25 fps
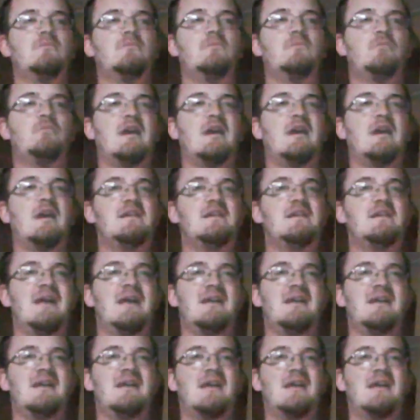she still
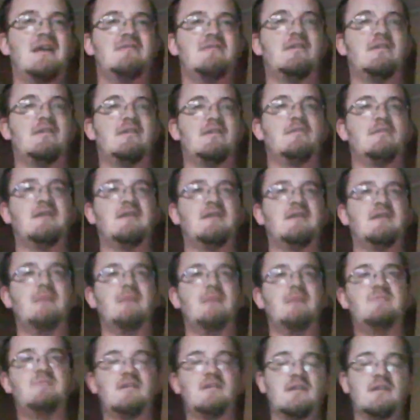thought she was good and all
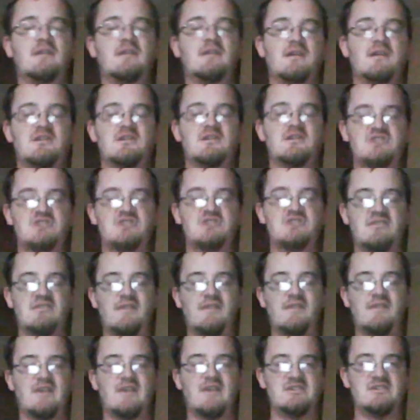that.
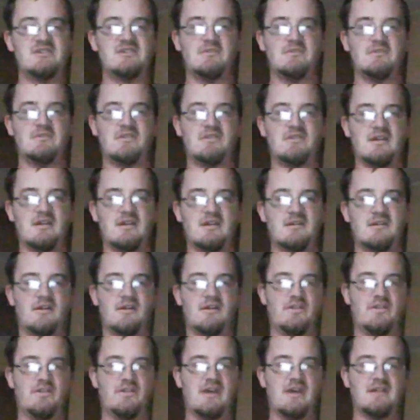And Emma
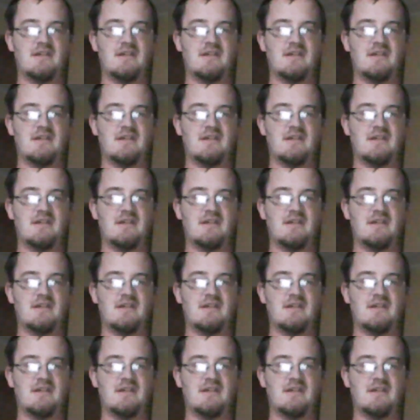wanted to